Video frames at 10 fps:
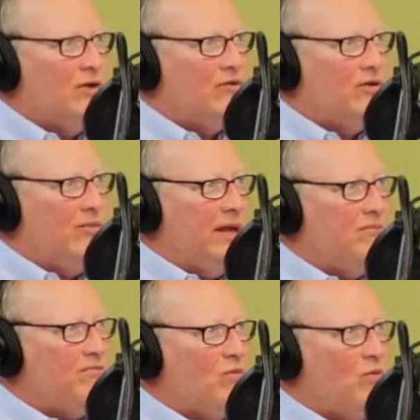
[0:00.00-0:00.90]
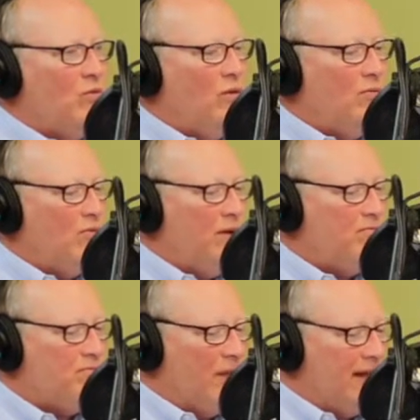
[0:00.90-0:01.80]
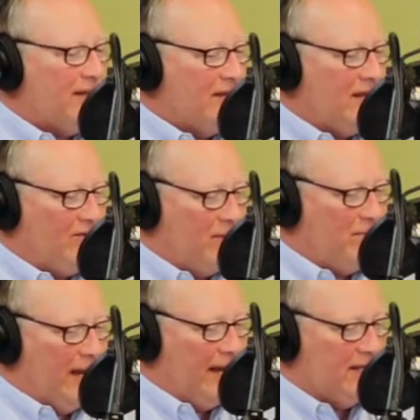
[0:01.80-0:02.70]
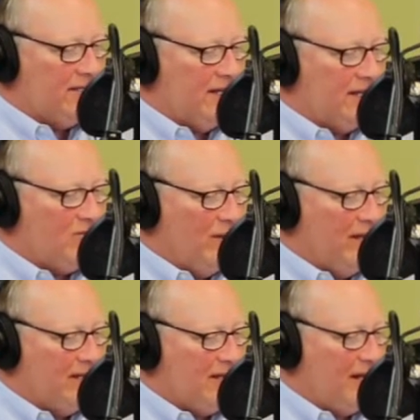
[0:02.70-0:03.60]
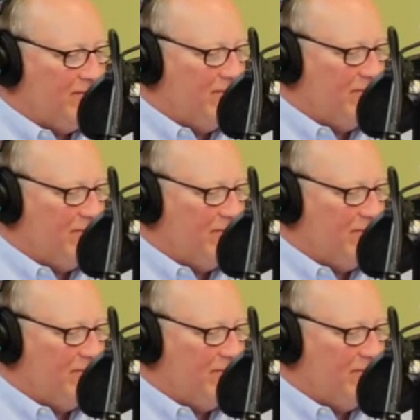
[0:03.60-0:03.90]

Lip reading: For me, we like to think of our plan as one that has kind of